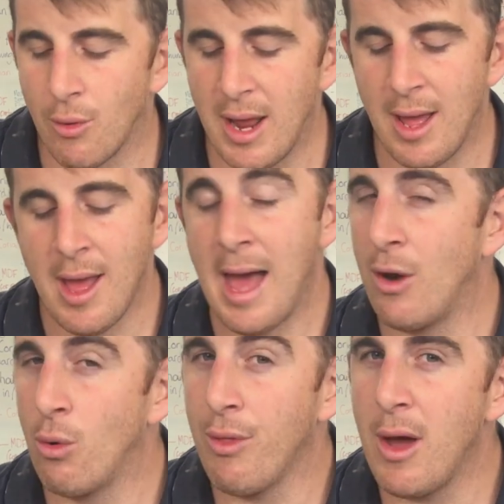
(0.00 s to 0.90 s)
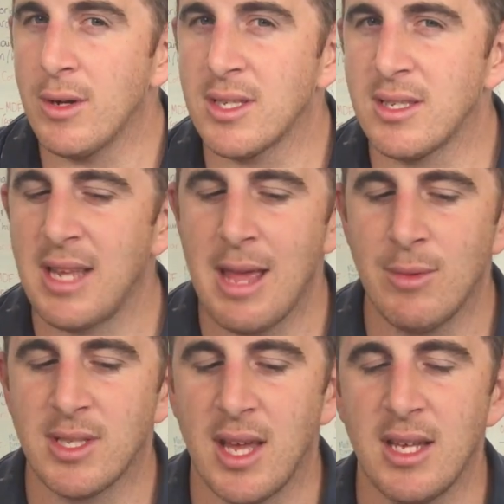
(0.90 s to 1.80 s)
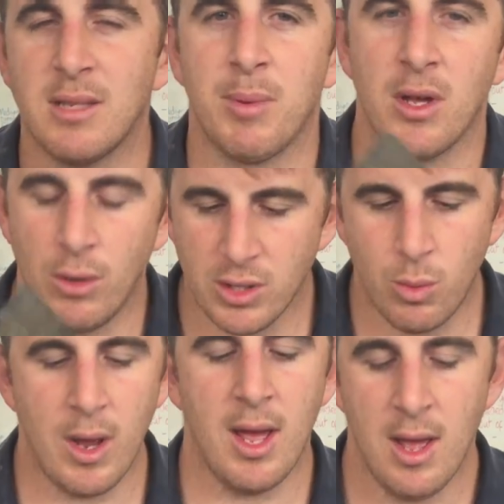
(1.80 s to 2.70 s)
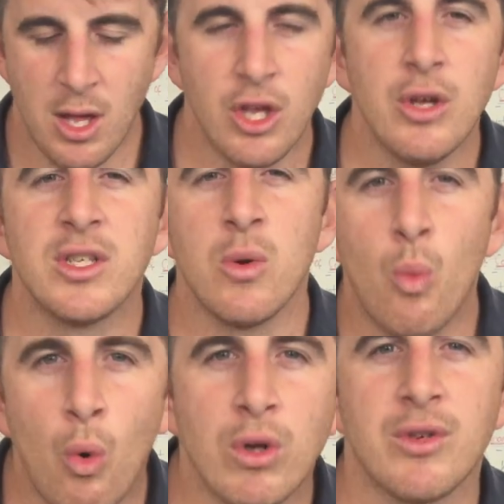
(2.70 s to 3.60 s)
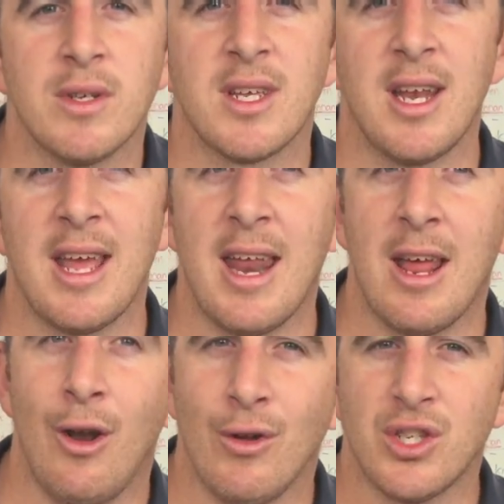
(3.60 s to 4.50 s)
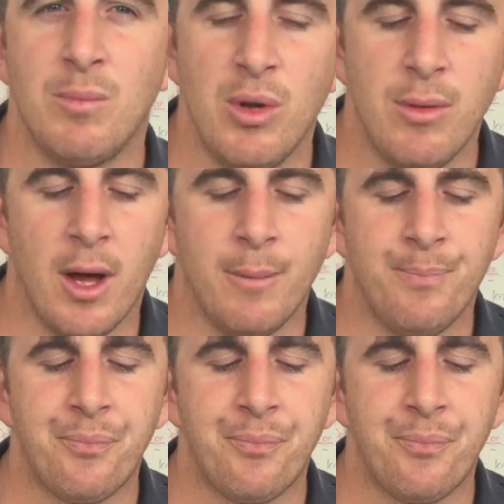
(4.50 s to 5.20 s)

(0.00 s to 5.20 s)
grit, and although it's the same as this, because we're using water, it's going to get it a lot smoother.